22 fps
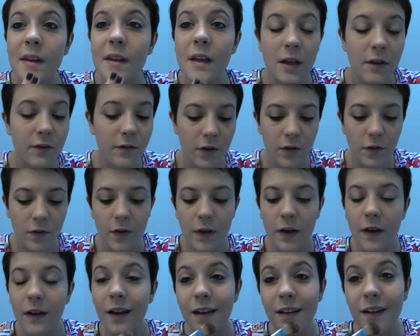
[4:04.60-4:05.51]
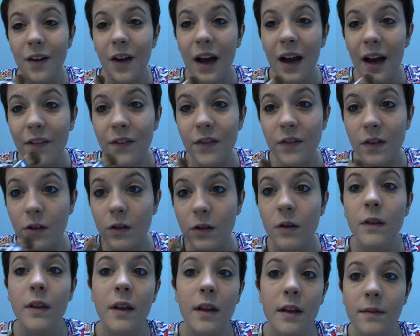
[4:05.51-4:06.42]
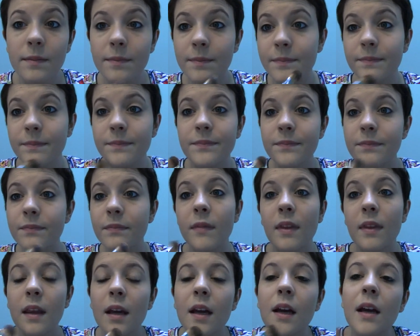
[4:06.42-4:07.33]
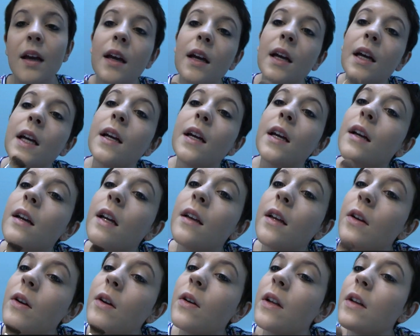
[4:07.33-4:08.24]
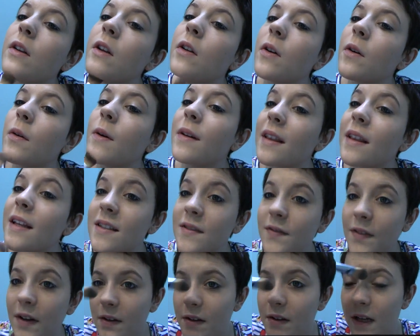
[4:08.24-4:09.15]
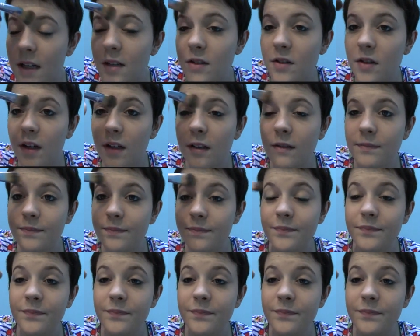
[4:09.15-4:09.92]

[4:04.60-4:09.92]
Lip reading: if you feel like you have to, then you can do it with this foundation.